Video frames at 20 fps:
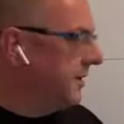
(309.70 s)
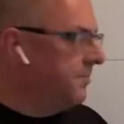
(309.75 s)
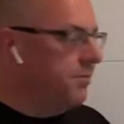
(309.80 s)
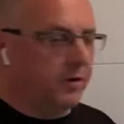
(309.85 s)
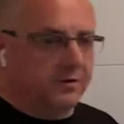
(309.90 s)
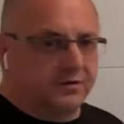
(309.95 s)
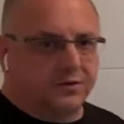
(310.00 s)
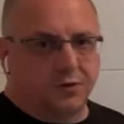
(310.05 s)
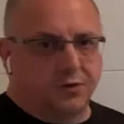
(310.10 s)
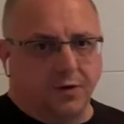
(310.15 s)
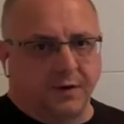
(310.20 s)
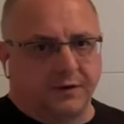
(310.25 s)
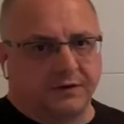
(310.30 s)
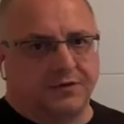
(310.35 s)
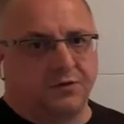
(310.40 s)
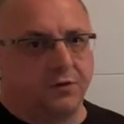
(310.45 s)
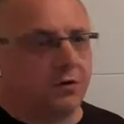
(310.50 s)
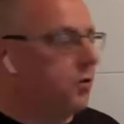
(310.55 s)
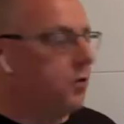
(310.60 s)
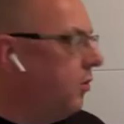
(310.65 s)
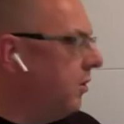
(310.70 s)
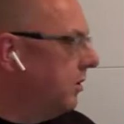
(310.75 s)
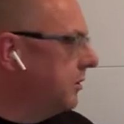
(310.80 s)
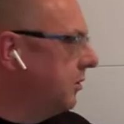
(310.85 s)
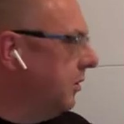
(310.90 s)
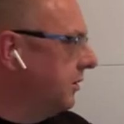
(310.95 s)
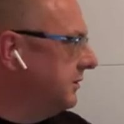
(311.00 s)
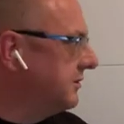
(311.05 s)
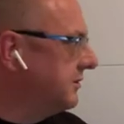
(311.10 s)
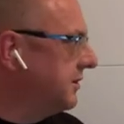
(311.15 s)
report story is the core
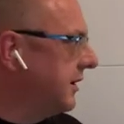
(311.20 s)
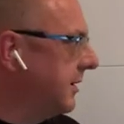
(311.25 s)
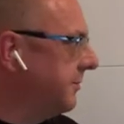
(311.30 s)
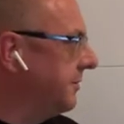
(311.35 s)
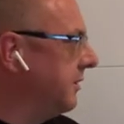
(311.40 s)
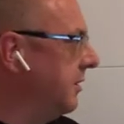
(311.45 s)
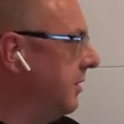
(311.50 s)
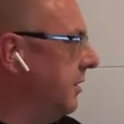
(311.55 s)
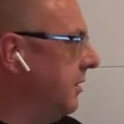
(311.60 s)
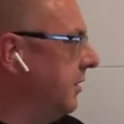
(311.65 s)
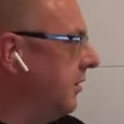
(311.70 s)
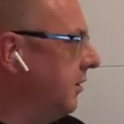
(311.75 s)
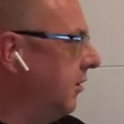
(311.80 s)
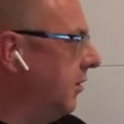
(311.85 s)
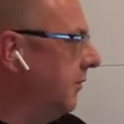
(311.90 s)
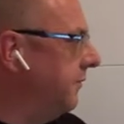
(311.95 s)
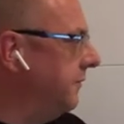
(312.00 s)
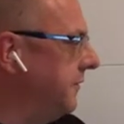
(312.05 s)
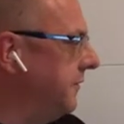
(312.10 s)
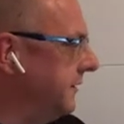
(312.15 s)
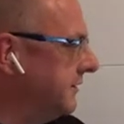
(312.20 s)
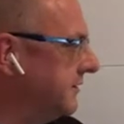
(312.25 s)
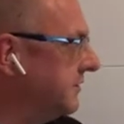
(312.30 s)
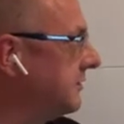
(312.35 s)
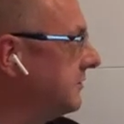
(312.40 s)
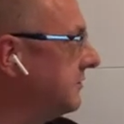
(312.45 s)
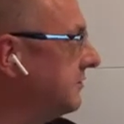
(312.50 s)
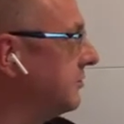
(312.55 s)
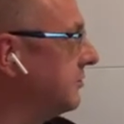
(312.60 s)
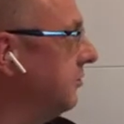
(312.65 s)
concept of
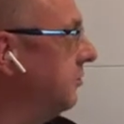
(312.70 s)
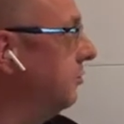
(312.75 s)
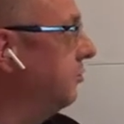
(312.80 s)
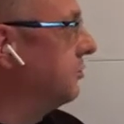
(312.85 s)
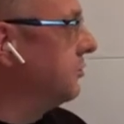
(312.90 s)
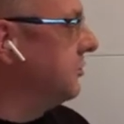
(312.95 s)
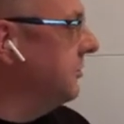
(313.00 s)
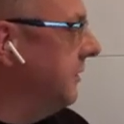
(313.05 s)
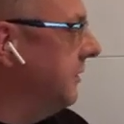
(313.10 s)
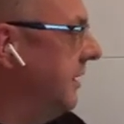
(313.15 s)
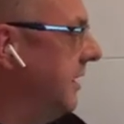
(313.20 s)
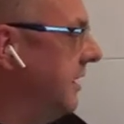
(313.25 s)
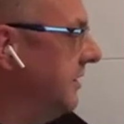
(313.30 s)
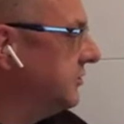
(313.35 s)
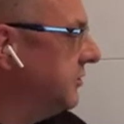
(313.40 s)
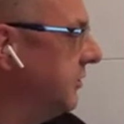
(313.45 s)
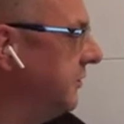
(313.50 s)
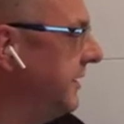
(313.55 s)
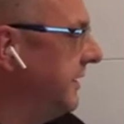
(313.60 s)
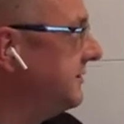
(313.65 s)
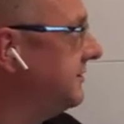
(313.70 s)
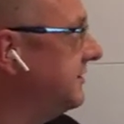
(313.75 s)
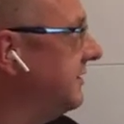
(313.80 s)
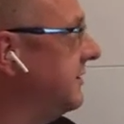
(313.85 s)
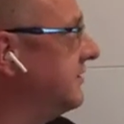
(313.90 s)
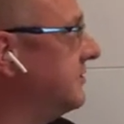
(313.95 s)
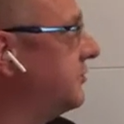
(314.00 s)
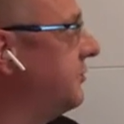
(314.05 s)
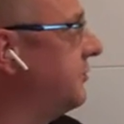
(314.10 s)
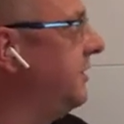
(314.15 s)
this solution. So this
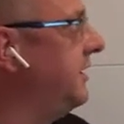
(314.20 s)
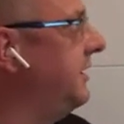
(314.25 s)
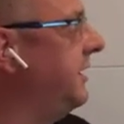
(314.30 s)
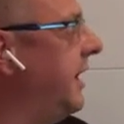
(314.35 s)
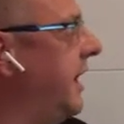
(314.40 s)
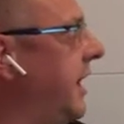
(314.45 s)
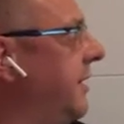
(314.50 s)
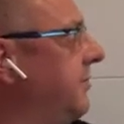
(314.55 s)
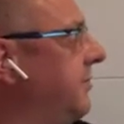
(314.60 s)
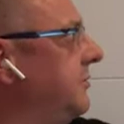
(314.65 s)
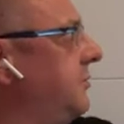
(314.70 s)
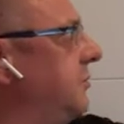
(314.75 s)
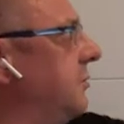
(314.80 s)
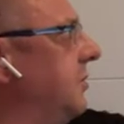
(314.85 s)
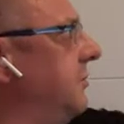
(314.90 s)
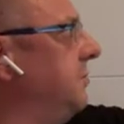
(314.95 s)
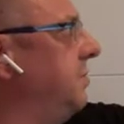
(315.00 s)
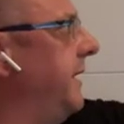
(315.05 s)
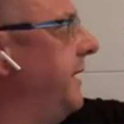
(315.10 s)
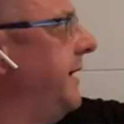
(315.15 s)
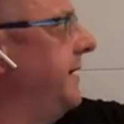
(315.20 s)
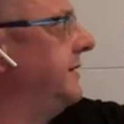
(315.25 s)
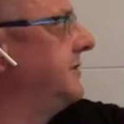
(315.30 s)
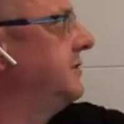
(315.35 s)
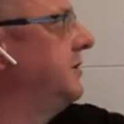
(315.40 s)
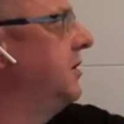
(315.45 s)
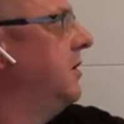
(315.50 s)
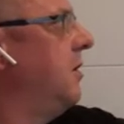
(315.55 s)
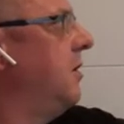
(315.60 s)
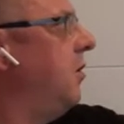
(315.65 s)
is really able to
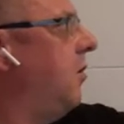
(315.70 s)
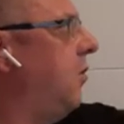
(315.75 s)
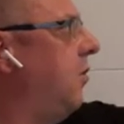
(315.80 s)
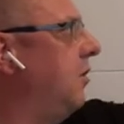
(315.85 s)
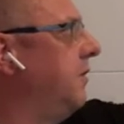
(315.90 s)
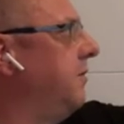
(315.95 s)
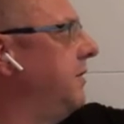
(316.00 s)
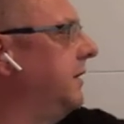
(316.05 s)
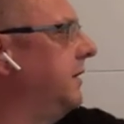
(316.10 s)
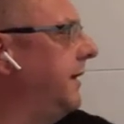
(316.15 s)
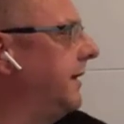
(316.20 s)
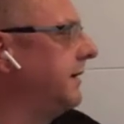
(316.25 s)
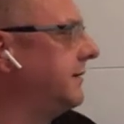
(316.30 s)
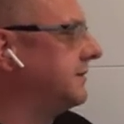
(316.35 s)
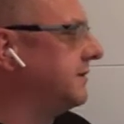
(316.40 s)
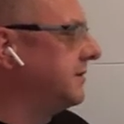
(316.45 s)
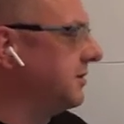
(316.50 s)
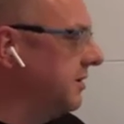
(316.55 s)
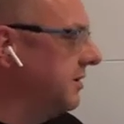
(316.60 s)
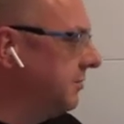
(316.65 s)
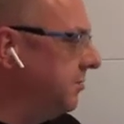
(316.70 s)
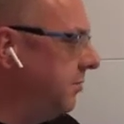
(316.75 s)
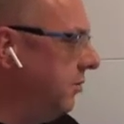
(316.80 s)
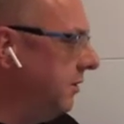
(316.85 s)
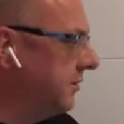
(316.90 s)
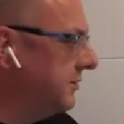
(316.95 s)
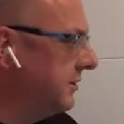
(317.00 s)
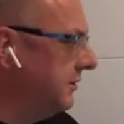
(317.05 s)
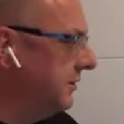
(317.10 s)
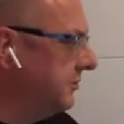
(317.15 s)
replace all the legacy
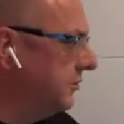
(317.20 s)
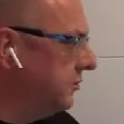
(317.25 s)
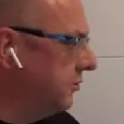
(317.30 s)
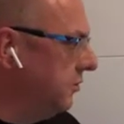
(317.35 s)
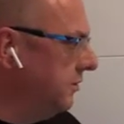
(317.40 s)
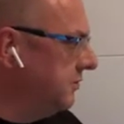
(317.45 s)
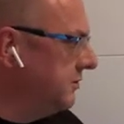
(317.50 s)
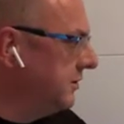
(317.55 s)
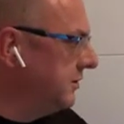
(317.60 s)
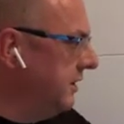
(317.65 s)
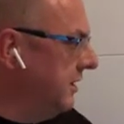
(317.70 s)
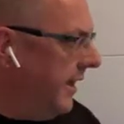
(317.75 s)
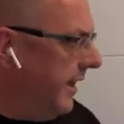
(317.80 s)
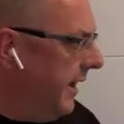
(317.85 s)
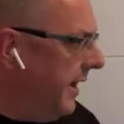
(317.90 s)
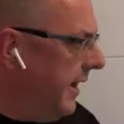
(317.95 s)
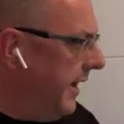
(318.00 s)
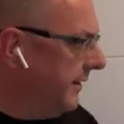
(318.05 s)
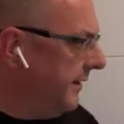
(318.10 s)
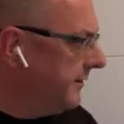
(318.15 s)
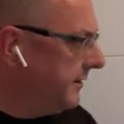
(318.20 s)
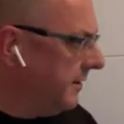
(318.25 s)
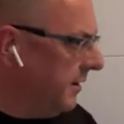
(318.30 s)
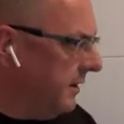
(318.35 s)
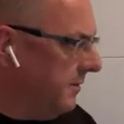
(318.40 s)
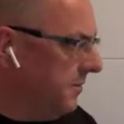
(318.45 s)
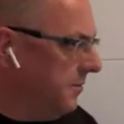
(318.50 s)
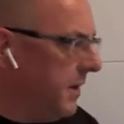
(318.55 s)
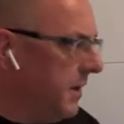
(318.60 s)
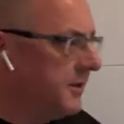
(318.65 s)
reporting tools at
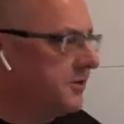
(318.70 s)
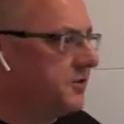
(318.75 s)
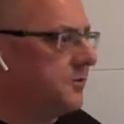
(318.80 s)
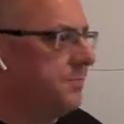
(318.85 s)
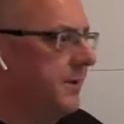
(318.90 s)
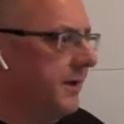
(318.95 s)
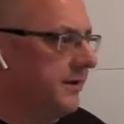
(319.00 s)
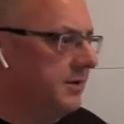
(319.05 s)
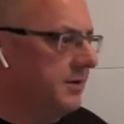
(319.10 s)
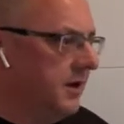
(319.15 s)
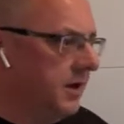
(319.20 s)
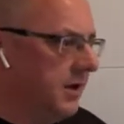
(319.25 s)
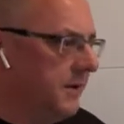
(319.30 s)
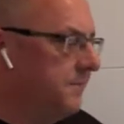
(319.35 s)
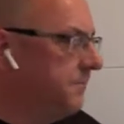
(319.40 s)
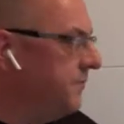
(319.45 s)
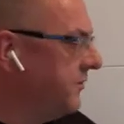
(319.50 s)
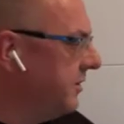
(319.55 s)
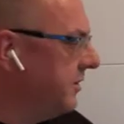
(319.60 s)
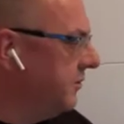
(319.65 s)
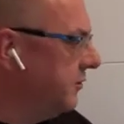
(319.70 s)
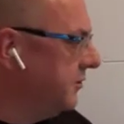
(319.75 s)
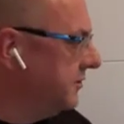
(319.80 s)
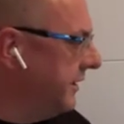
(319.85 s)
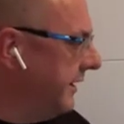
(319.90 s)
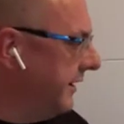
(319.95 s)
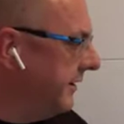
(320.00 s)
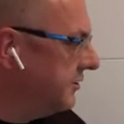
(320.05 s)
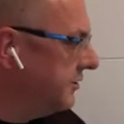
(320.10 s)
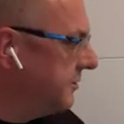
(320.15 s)
a much better
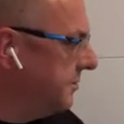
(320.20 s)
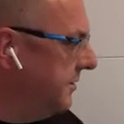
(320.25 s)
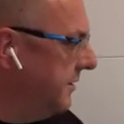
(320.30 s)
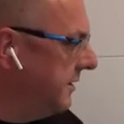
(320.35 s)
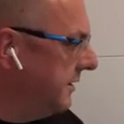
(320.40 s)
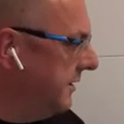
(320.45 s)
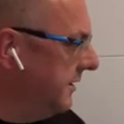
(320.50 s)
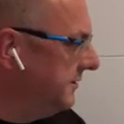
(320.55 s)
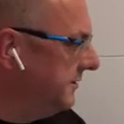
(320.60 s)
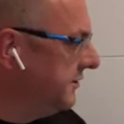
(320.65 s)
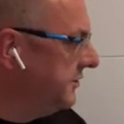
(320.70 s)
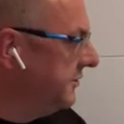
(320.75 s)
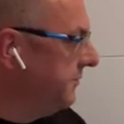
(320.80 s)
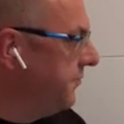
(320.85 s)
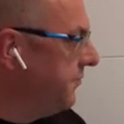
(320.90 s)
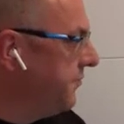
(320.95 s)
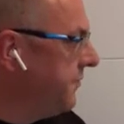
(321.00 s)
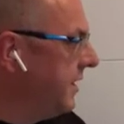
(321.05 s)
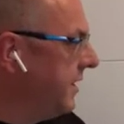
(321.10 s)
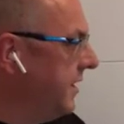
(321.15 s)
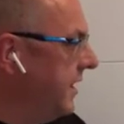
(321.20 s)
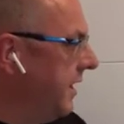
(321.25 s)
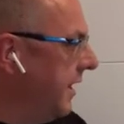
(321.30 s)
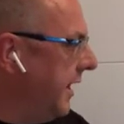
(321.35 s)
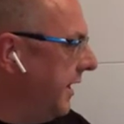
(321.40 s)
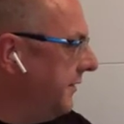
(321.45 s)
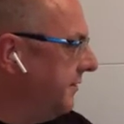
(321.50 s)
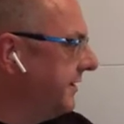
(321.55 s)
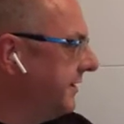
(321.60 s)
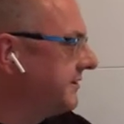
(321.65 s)
user experience.
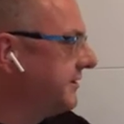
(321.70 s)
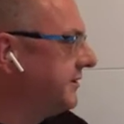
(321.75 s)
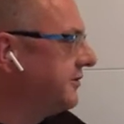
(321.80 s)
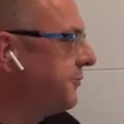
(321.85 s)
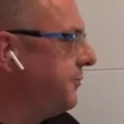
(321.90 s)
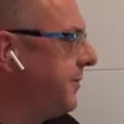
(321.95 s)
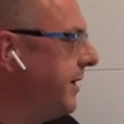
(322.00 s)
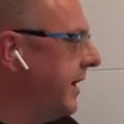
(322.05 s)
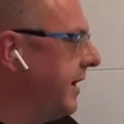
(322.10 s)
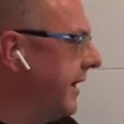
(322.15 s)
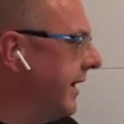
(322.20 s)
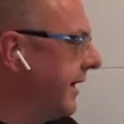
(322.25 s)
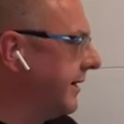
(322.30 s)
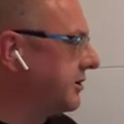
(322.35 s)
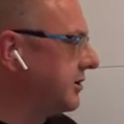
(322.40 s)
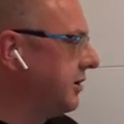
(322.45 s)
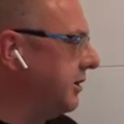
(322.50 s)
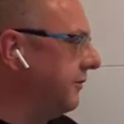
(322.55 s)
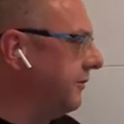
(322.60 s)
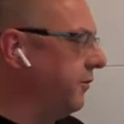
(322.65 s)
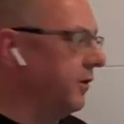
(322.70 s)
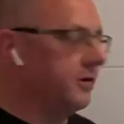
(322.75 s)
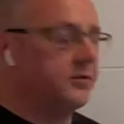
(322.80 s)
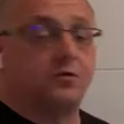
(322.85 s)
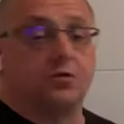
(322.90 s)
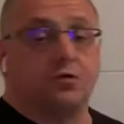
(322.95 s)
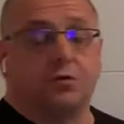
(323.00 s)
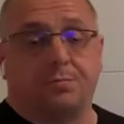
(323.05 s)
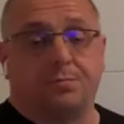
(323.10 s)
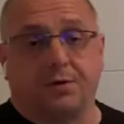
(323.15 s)
And this is where I actually
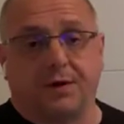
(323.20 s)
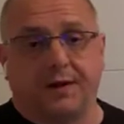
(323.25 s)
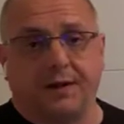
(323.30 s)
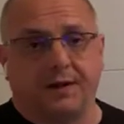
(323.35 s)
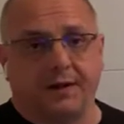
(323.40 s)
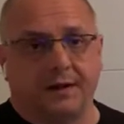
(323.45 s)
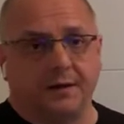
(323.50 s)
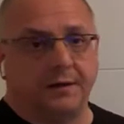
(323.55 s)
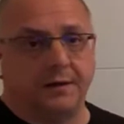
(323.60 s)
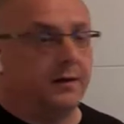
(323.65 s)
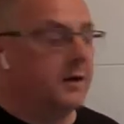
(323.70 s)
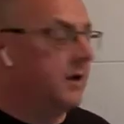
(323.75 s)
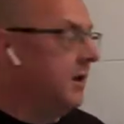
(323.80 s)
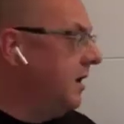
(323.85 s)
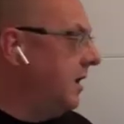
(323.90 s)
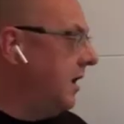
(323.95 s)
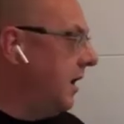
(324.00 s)
want to bring in